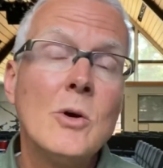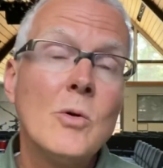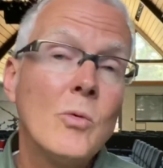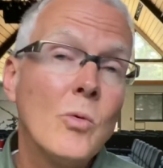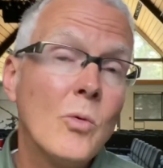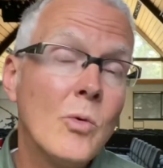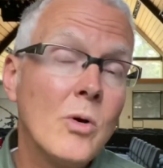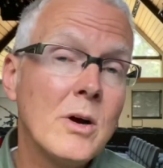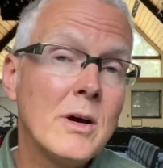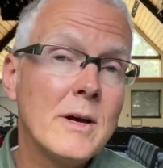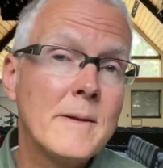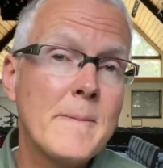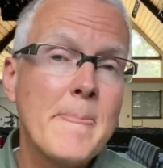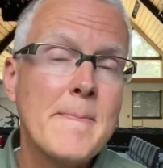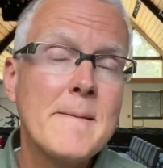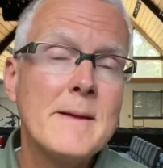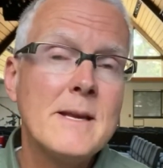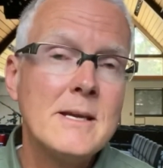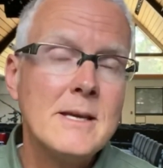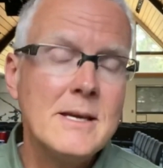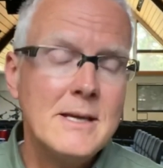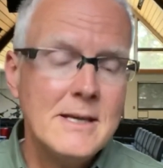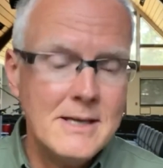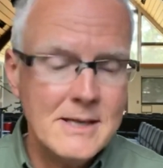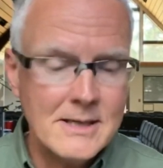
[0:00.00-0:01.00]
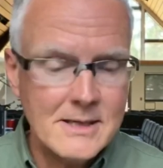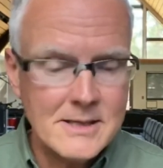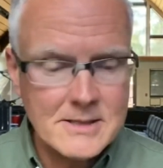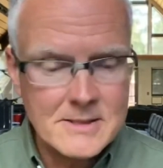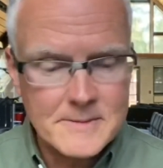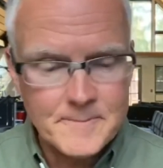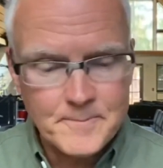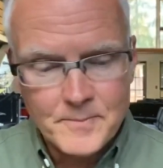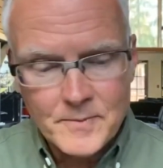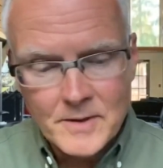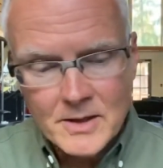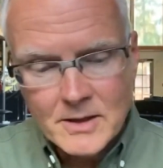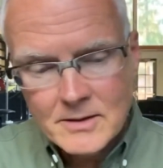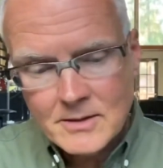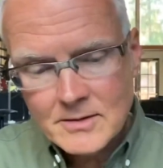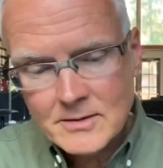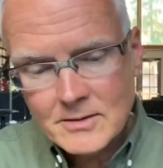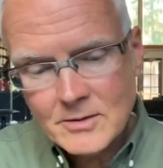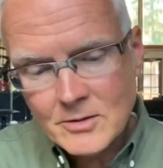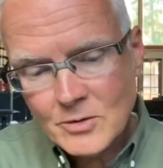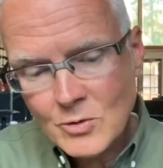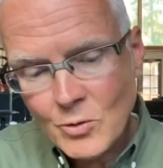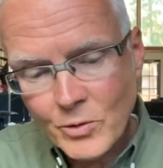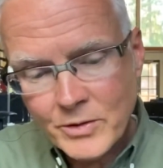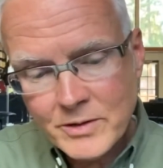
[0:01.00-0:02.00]
One is,
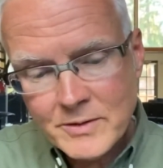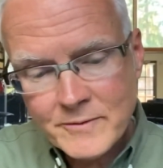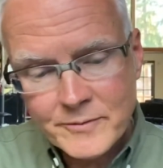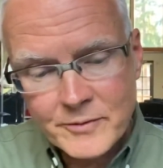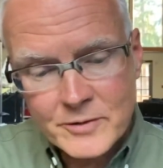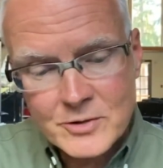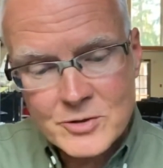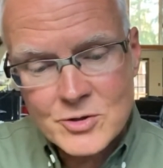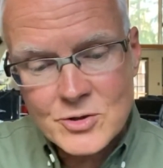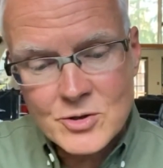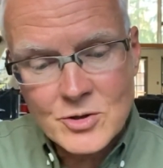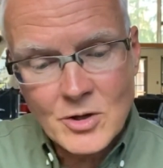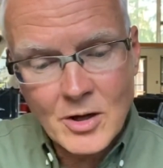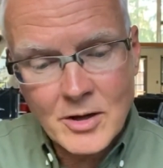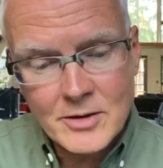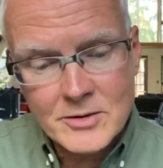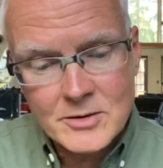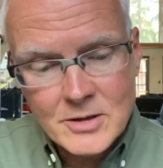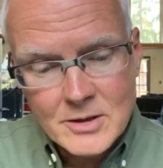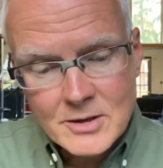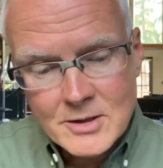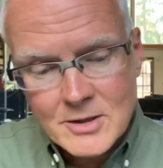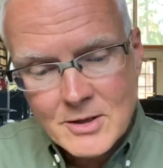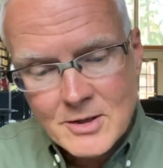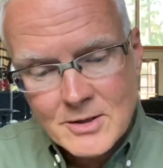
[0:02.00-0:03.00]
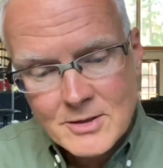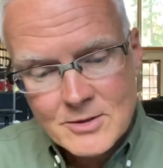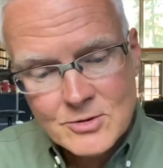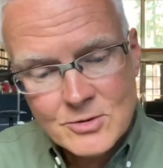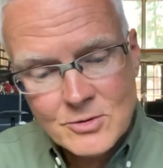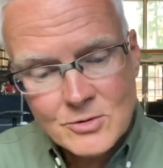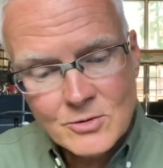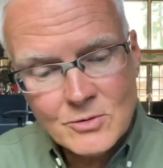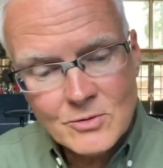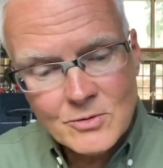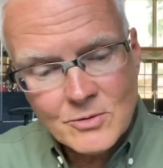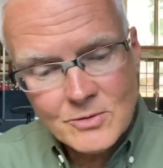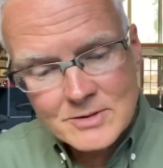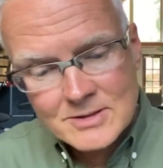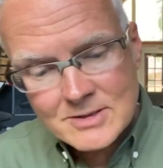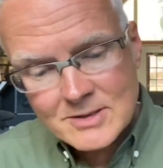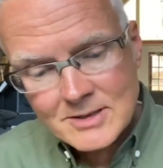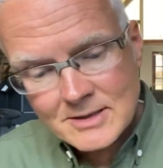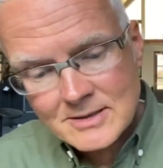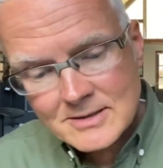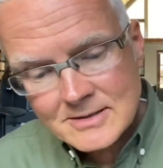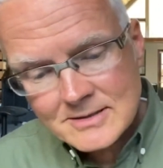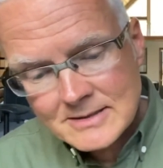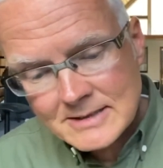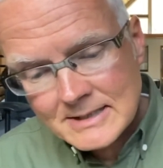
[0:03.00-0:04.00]
according to 1 John
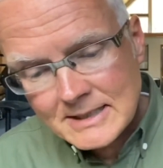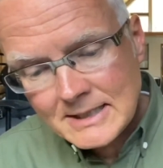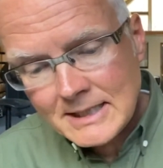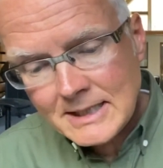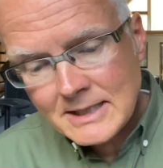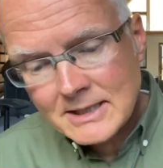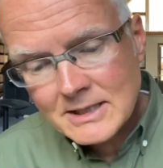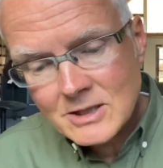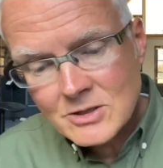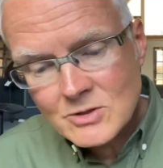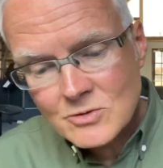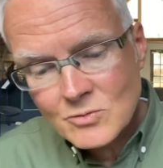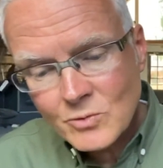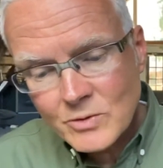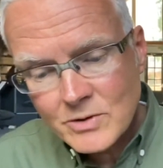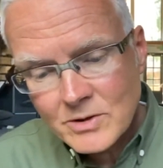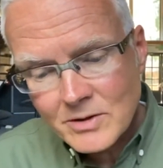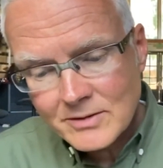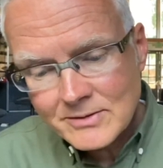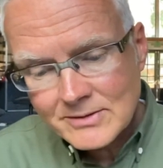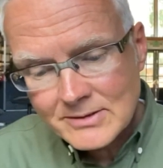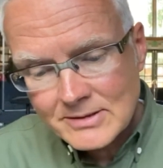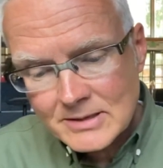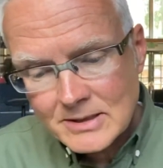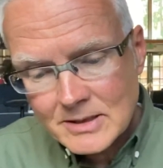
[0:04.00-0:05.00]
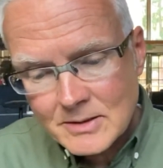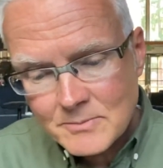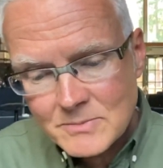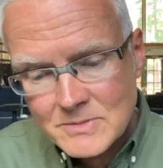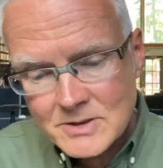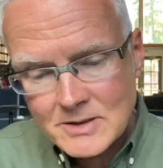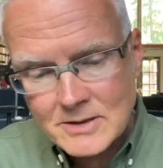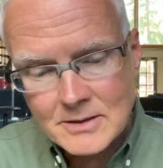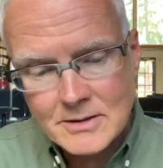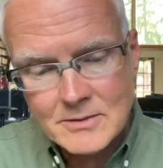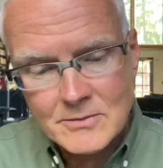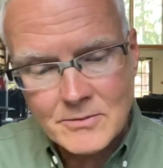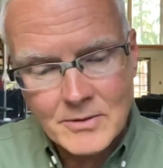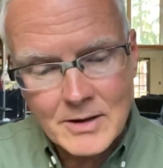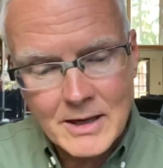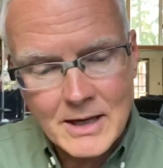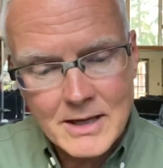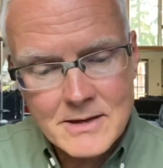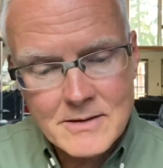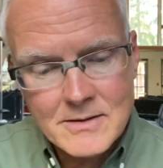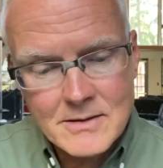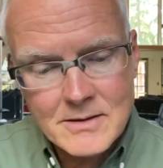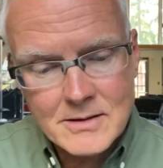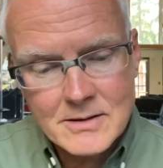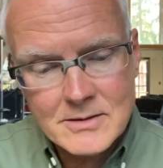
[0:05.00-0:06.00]
2:16, is we are tempted,
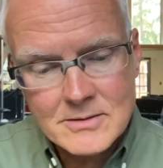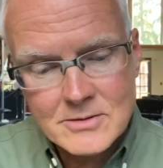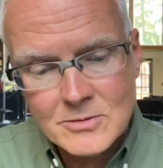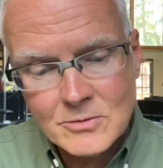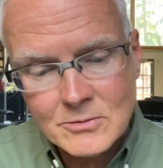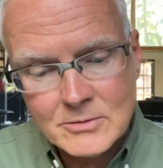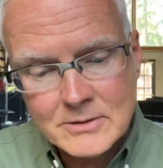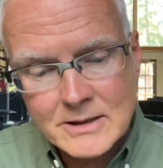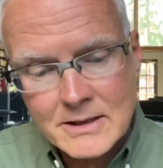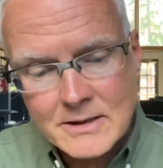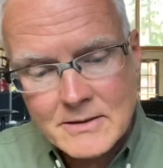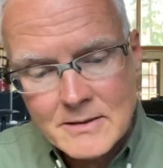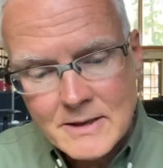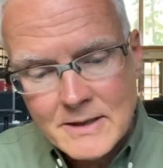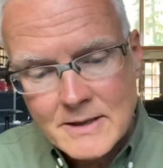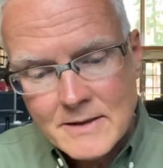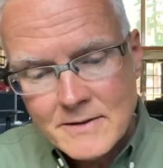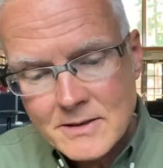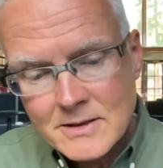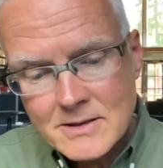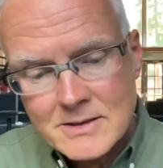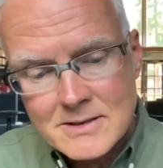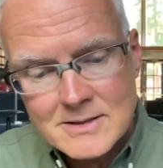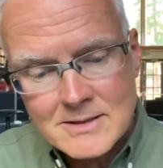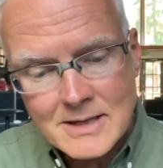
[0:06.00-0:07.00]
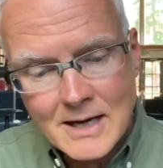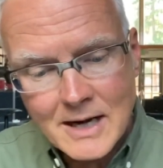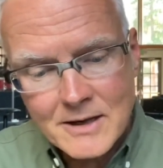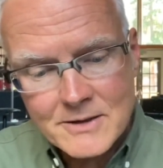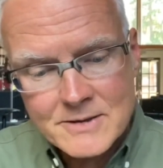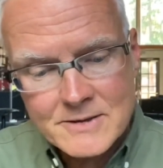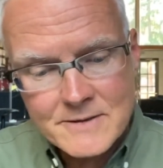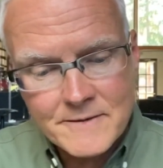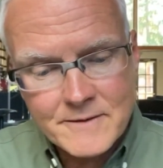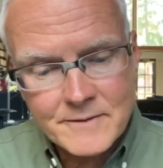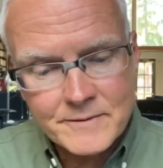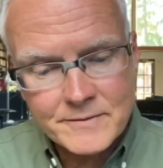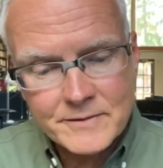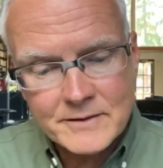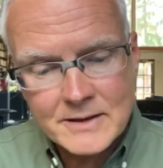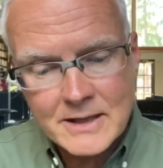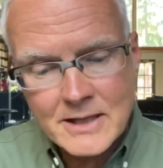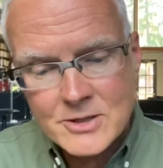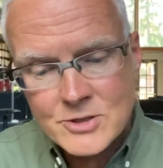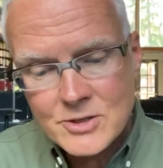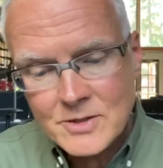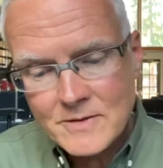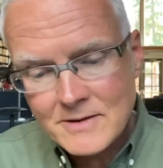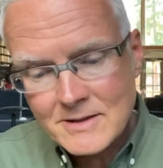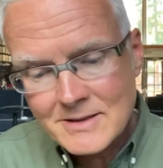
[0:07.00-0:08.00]
right, to let the desires of the
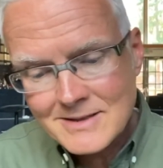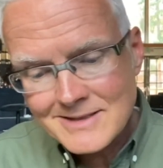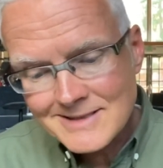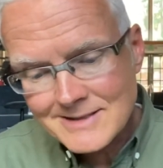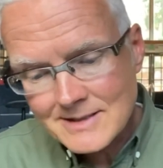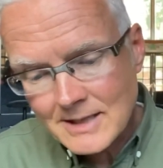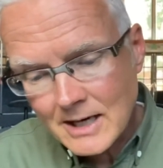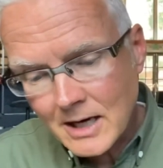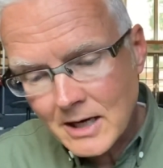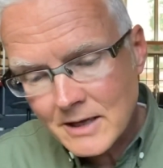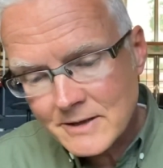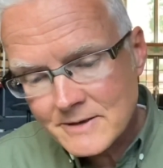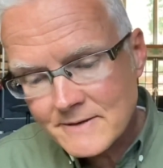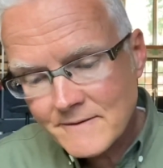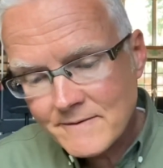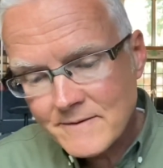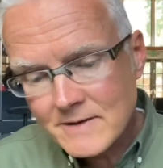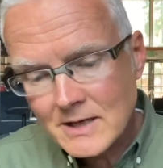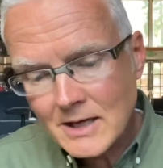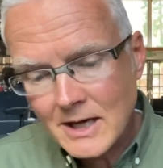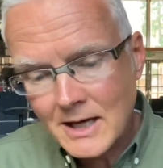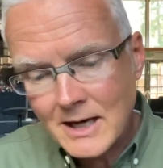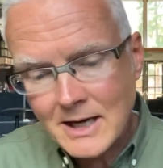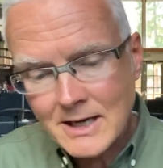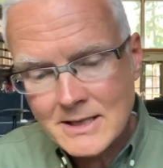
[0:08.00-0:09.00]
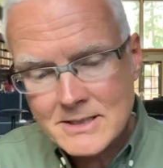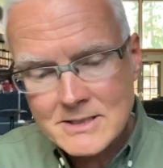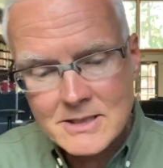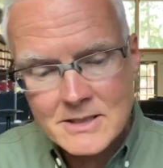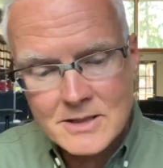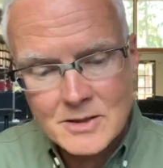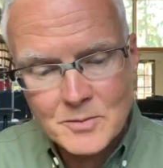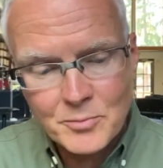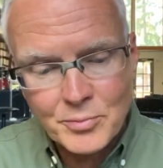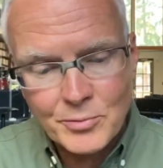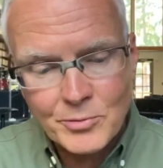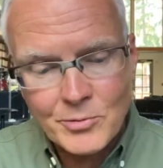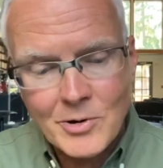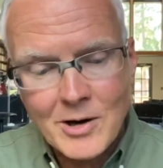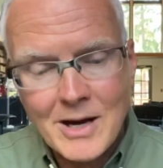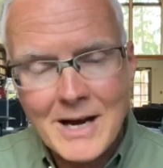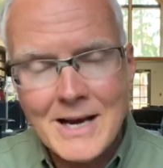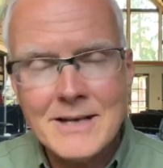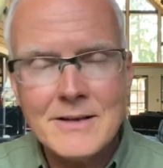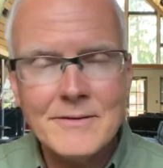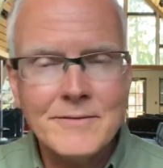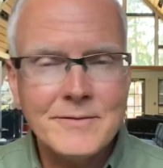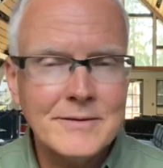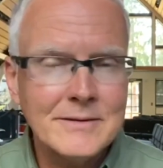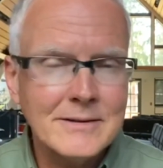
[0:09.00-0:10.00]
flesh and the desires of the eyes and the
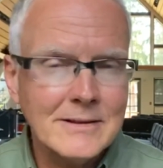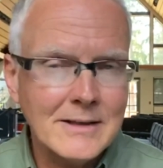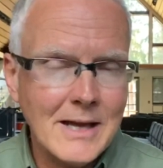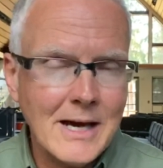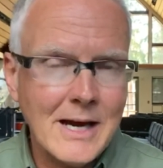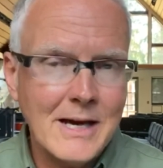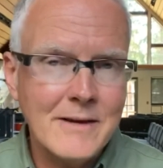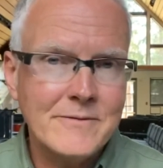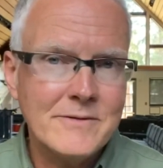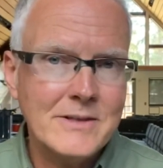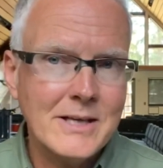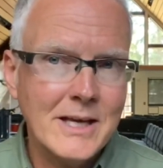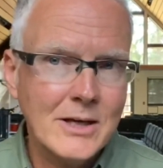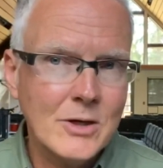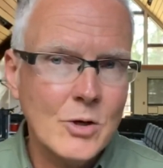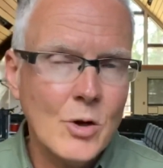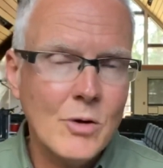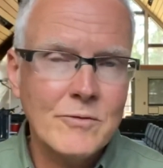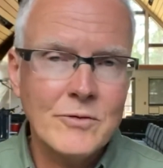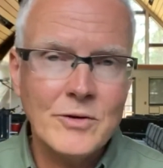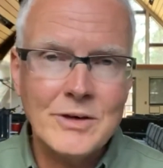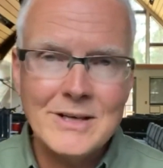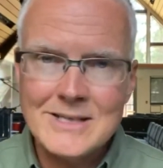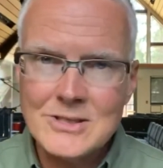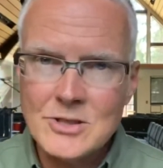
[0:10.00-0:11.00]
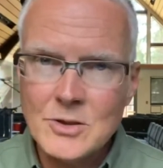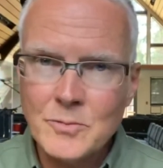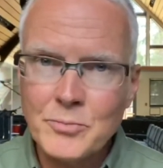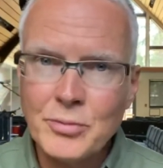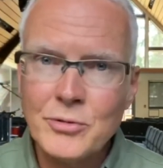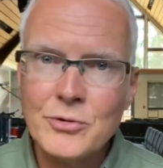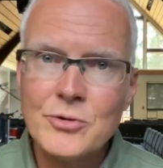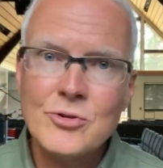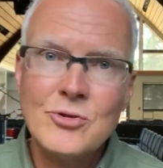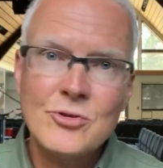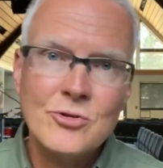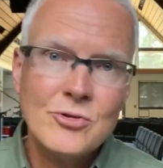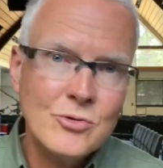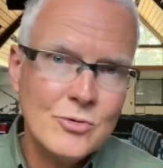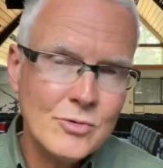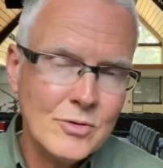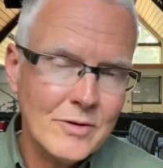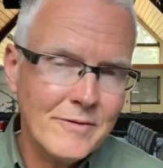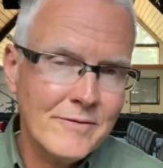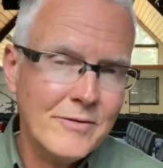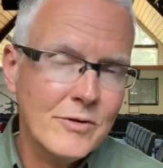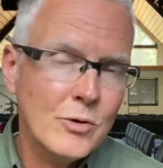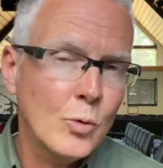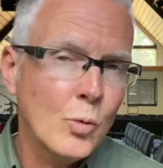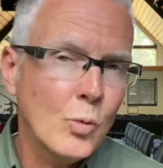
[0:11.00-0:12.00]
pride of life take over. It's a pursuit
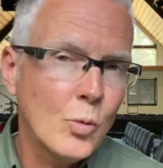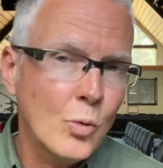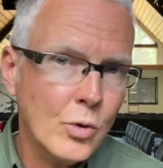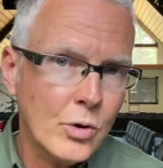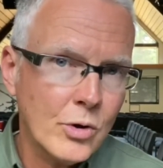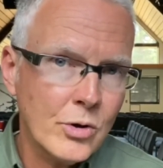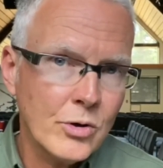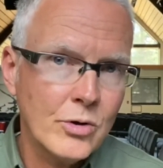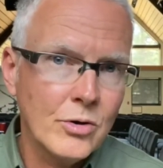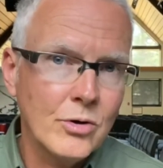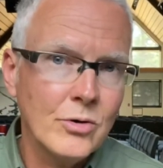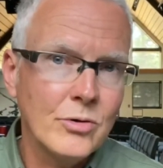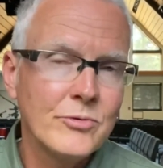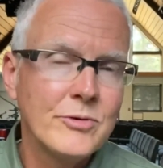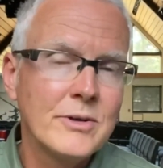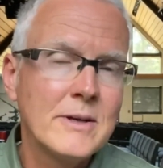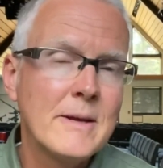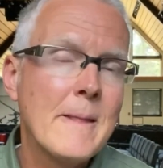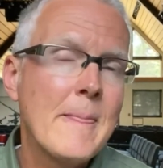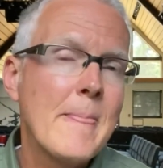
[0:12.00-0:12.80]
of the world